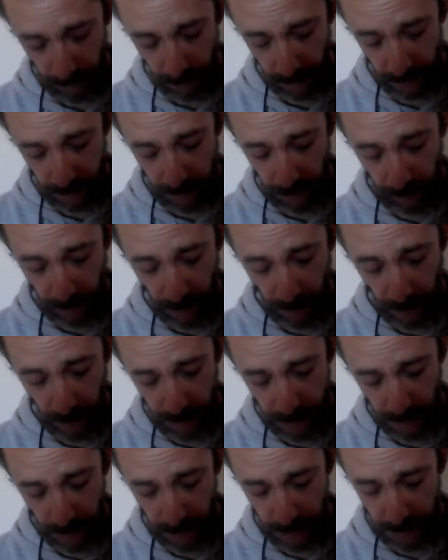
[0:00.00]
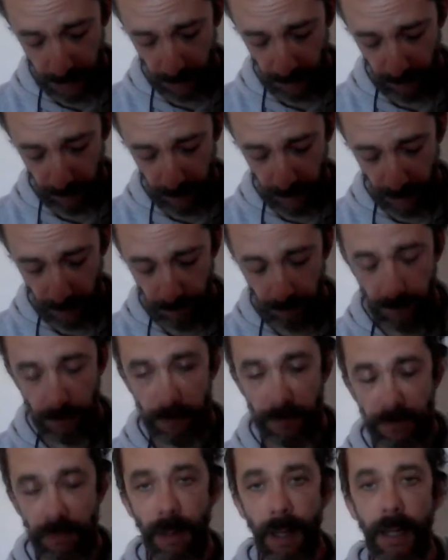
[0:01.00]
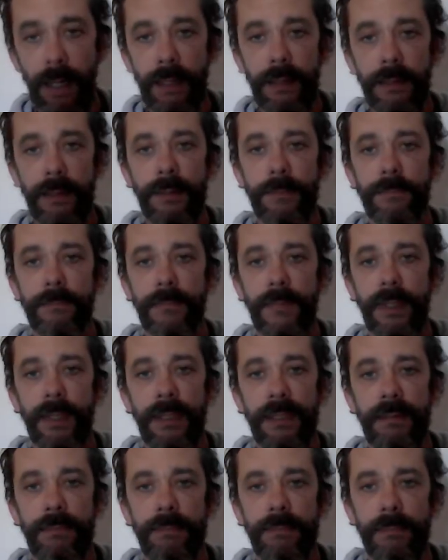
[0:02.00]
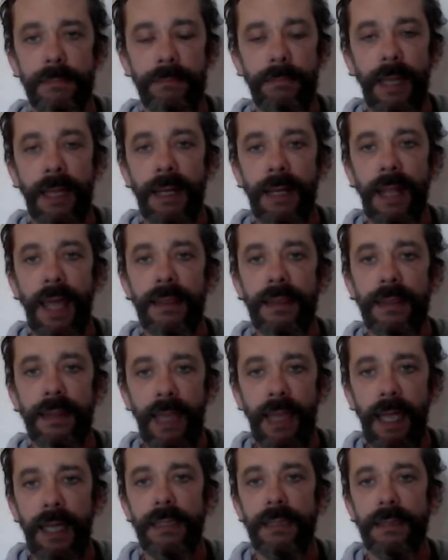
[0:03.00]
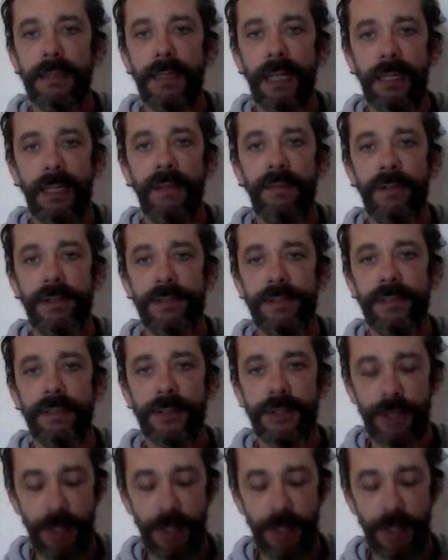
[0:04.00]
tasya bhasa sarvamidam vibhati. It is by that light that everything